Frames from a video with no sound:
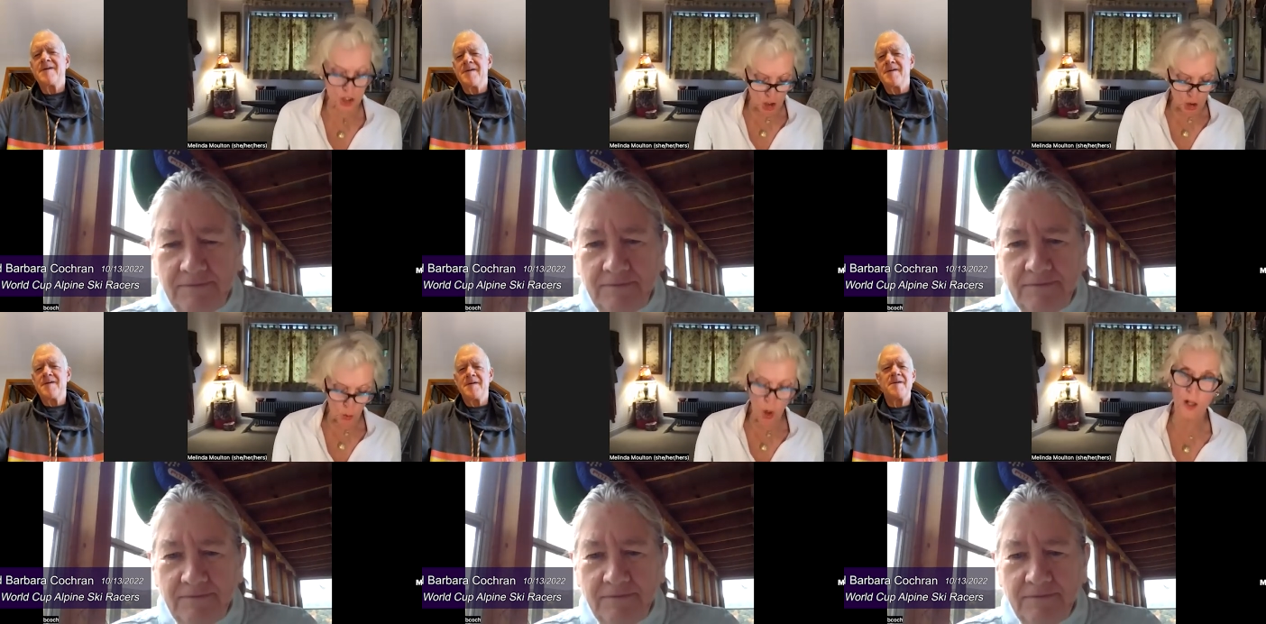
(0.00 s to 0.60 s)
Speaker 1: to
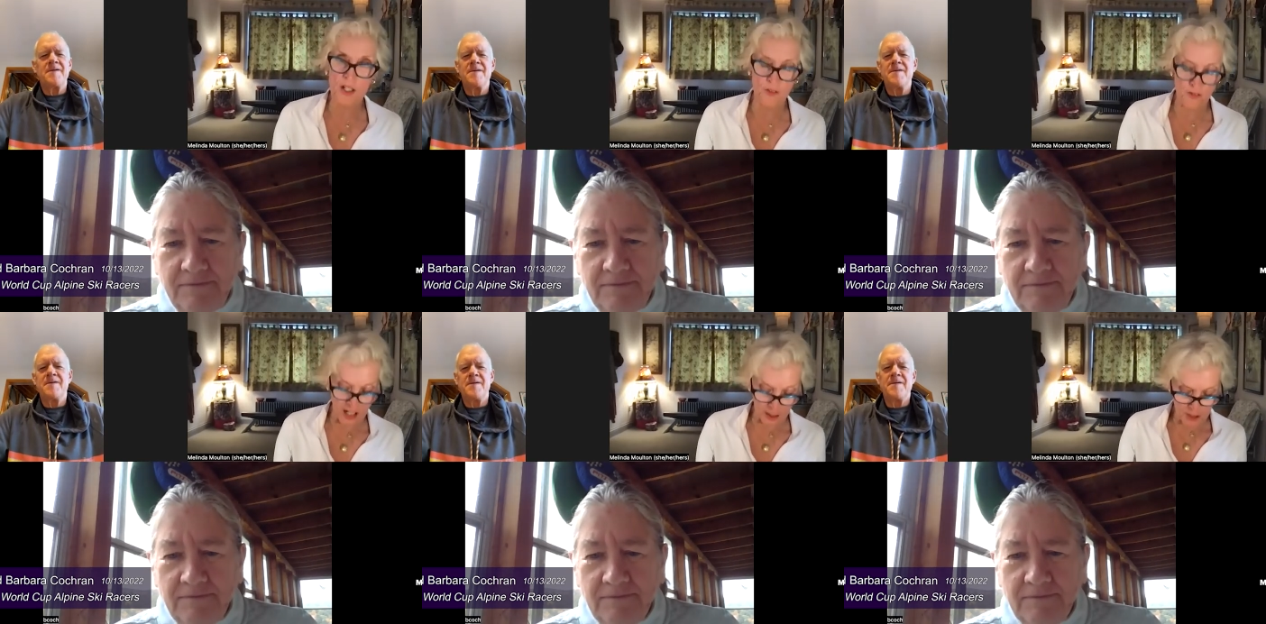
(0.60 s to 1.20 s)
you all as a
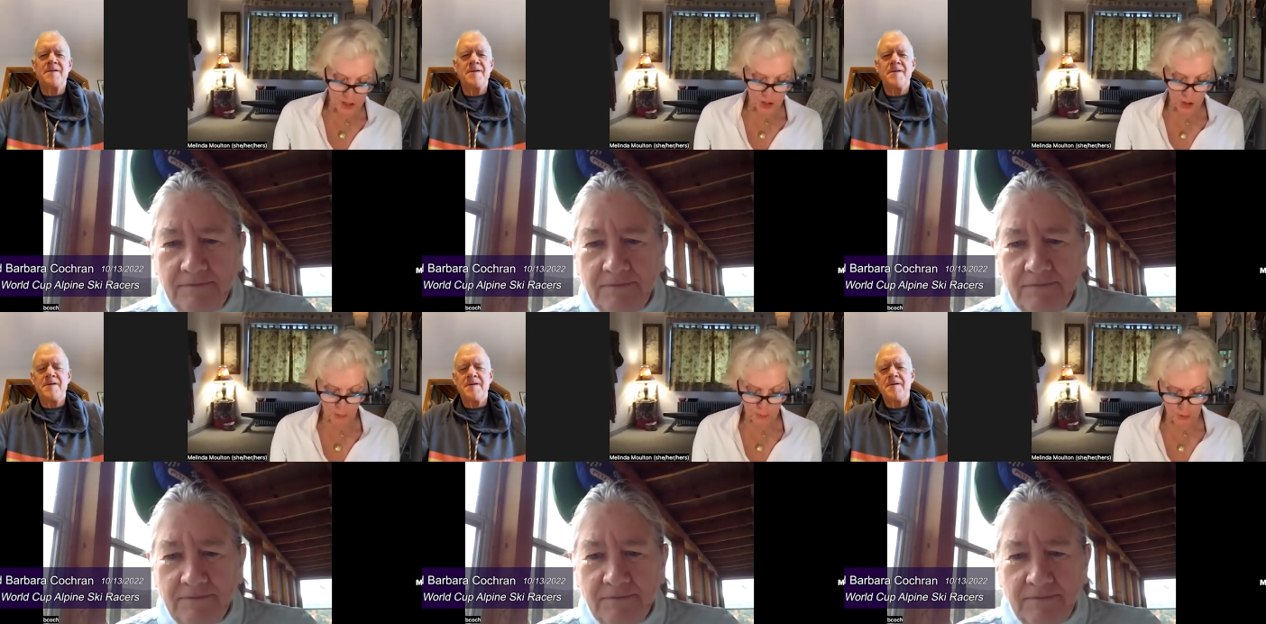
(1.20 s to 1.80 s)
family, to the
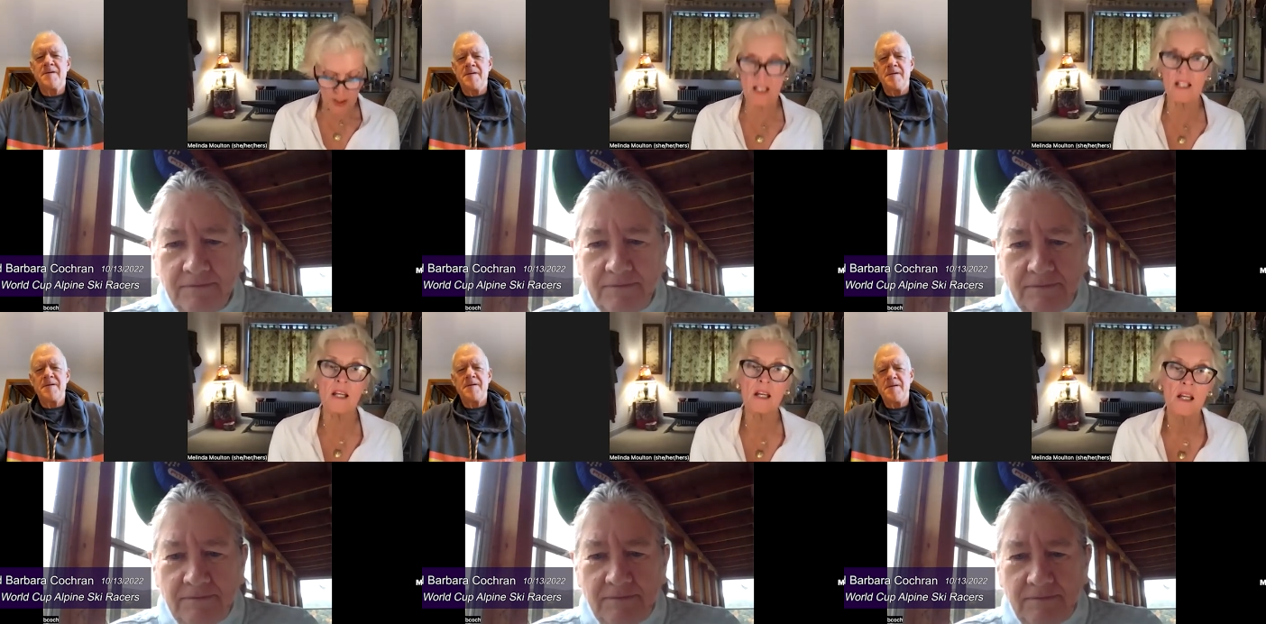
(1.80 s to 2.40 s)
community,
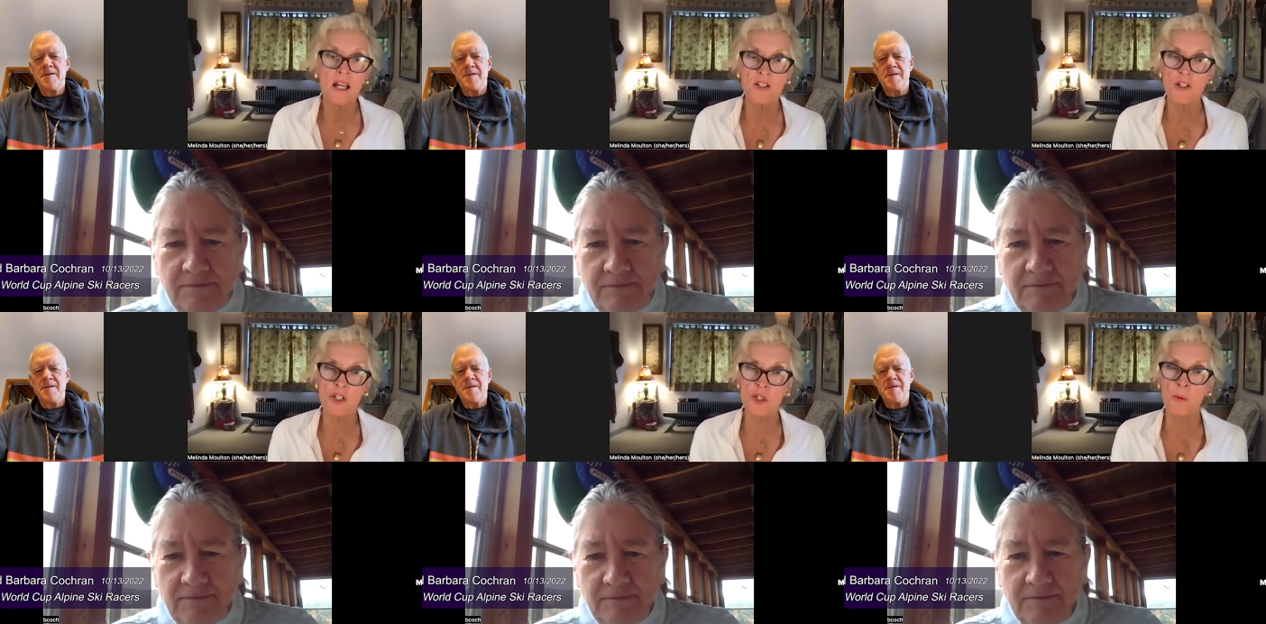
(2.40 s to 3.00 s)
and to
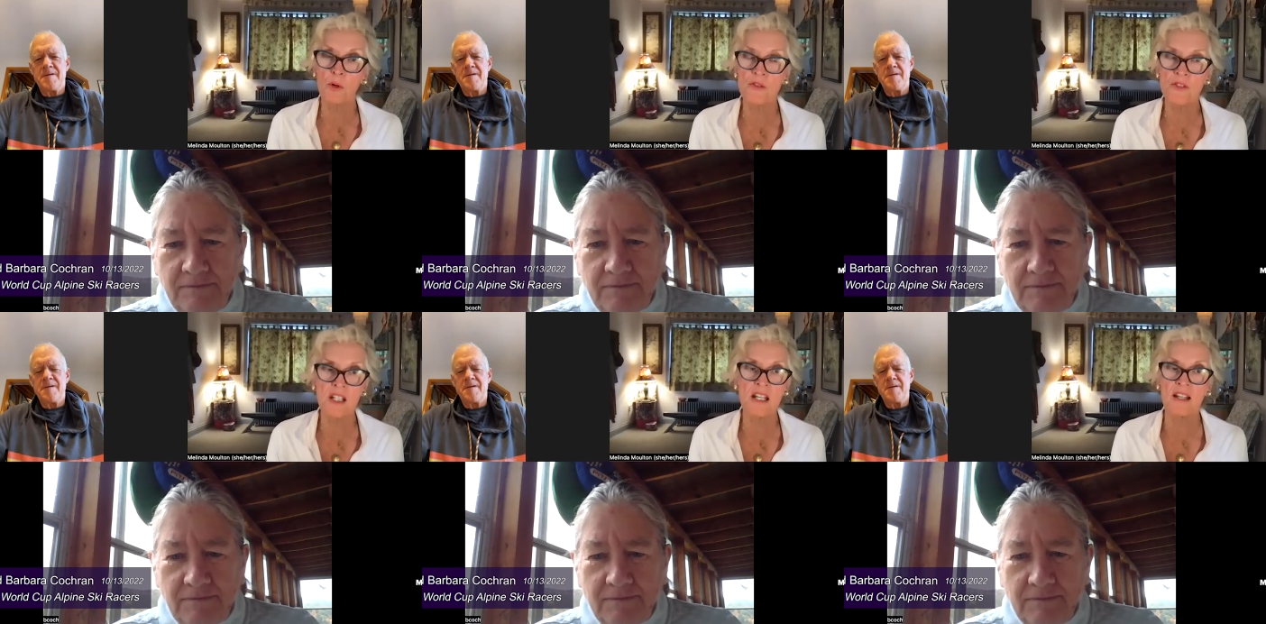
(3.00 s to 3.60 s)
the sport of
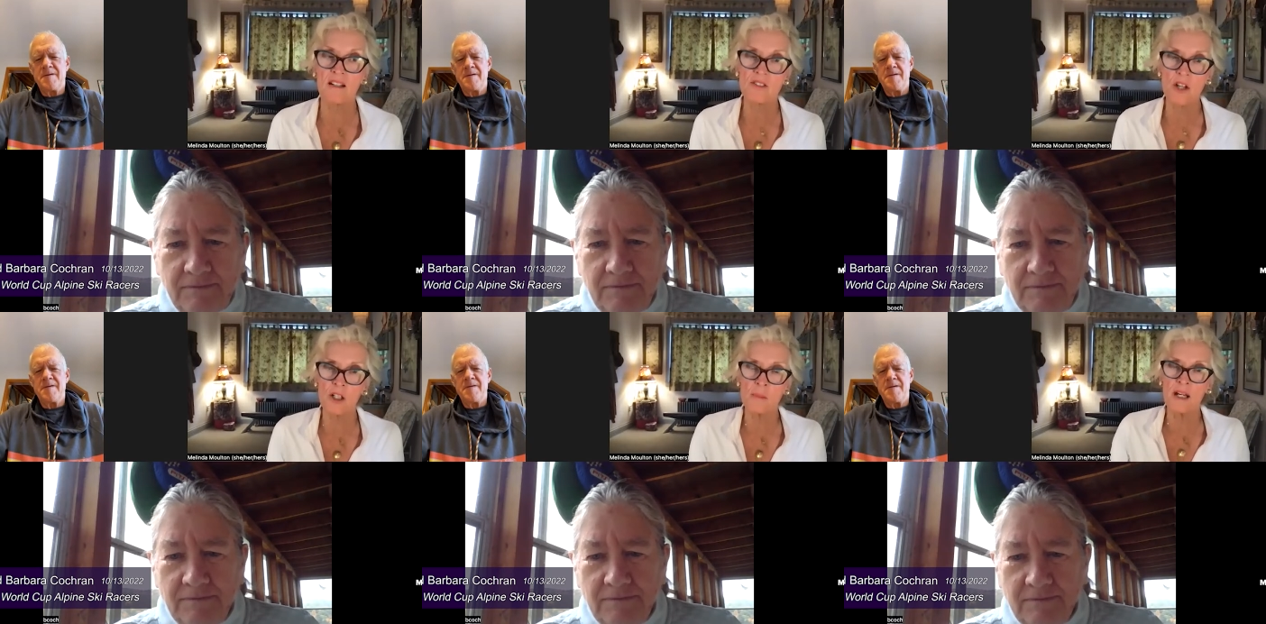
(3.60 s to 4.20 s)
skiing?
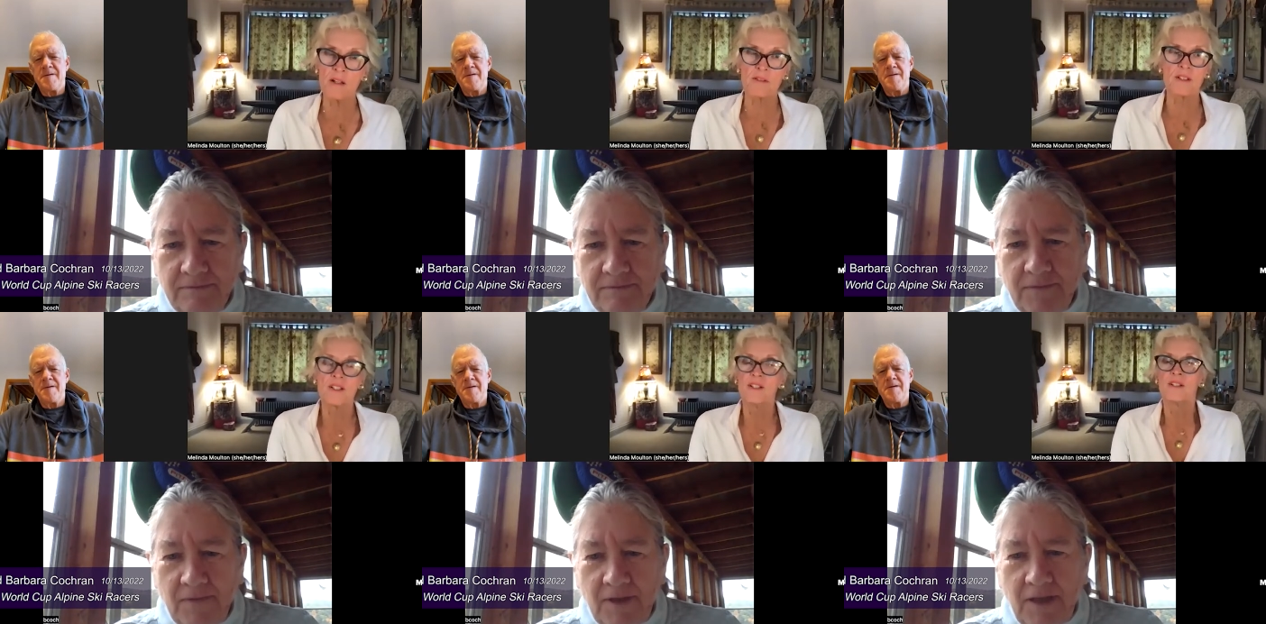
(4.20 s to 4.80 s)
Talk about
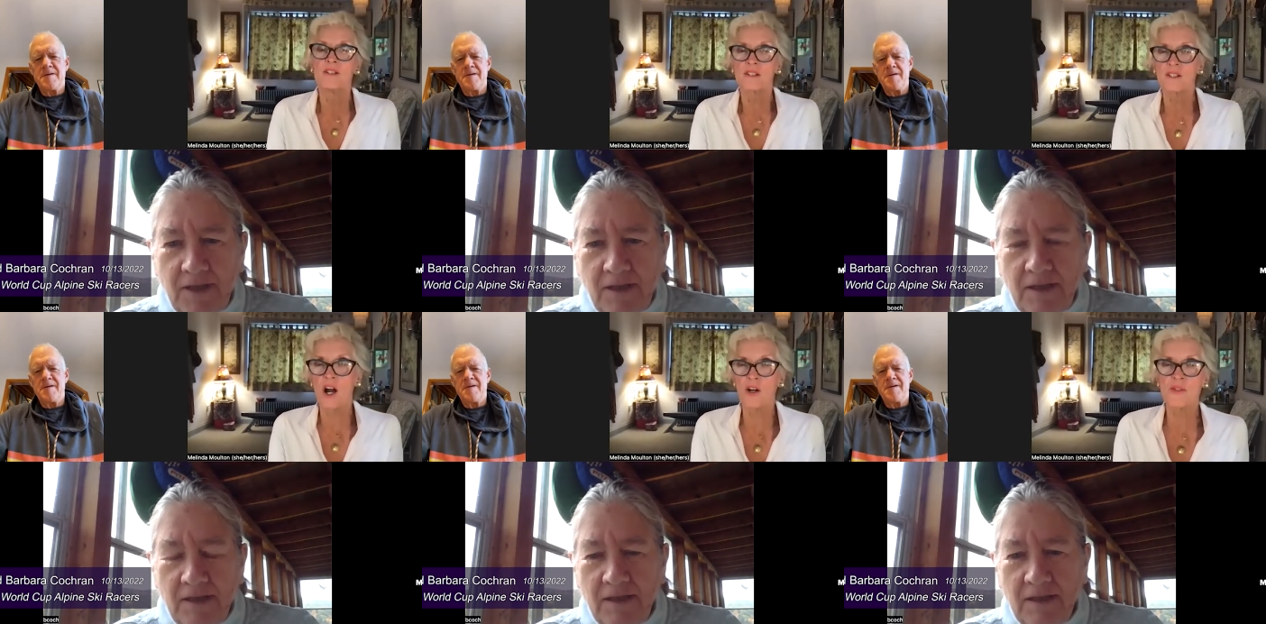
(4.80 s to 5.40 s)
the
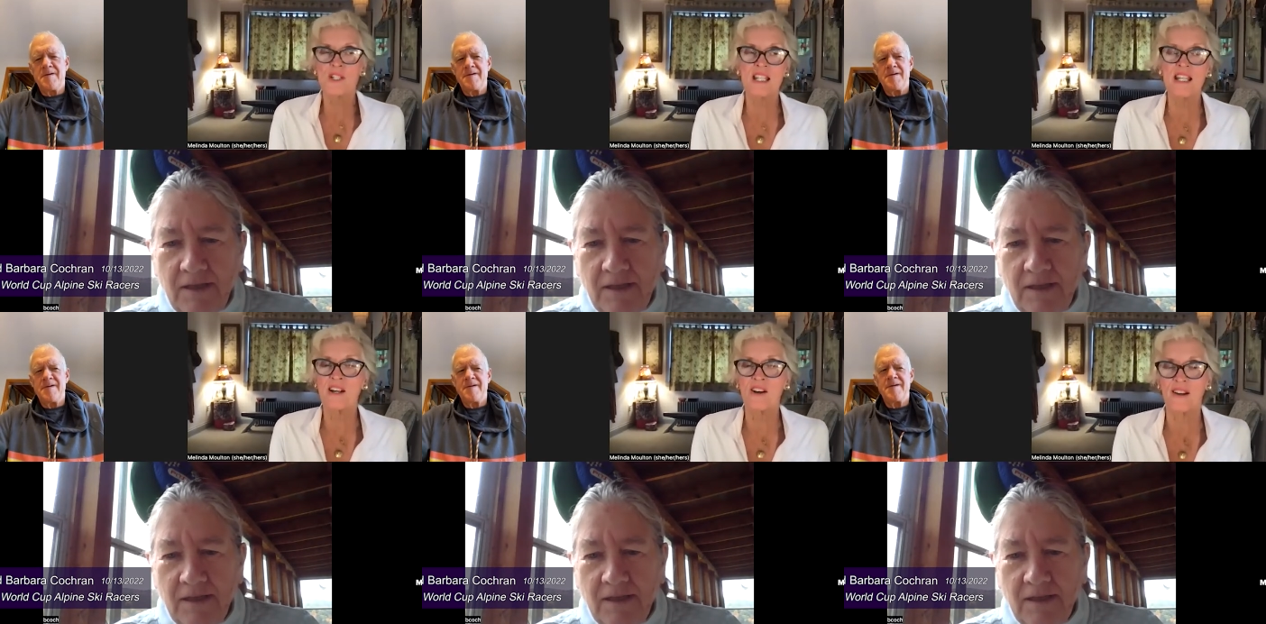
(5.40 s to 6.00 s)
Cochran ski
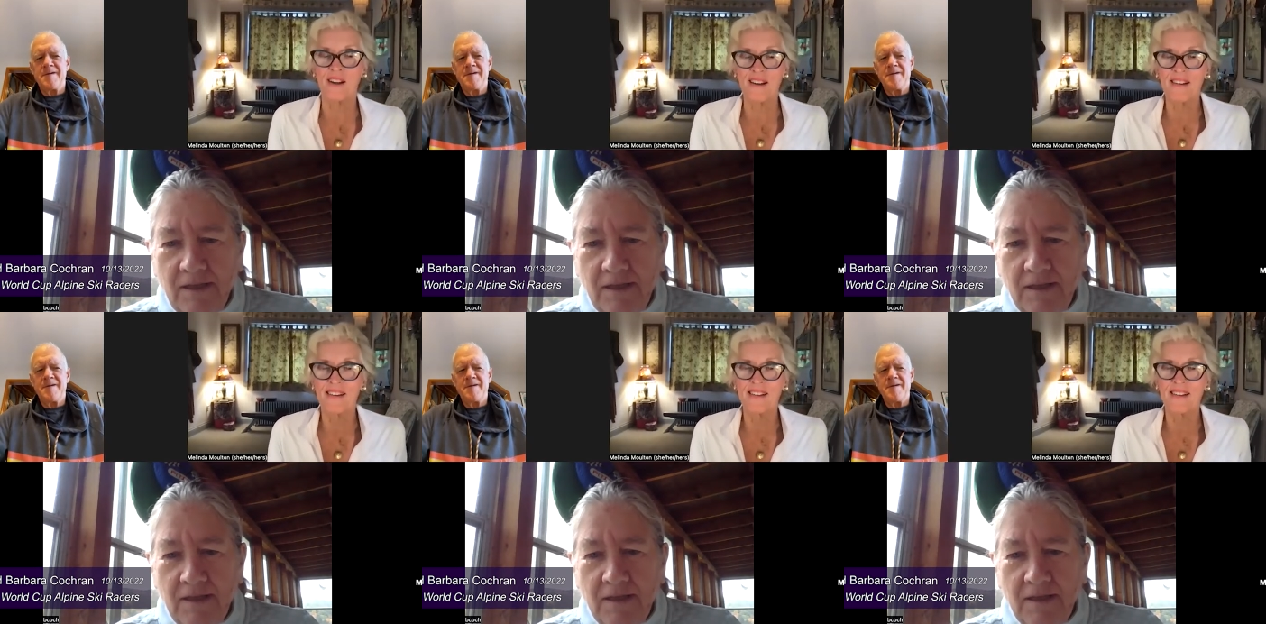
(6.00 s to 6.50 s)
area.